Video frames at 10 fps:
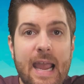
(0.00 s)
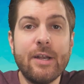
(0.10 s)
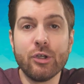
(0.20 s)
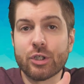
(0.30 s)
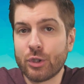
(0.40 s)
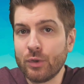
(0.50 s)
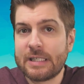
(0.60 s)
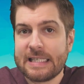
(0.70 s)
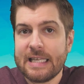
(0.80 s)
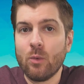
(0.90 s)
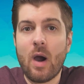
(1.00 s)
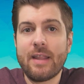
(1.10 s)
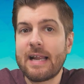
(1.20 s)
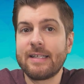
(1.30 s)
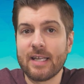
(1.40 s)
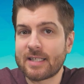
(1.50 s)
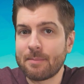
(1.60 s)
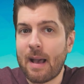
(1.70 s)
and you'll soon see why that doesn't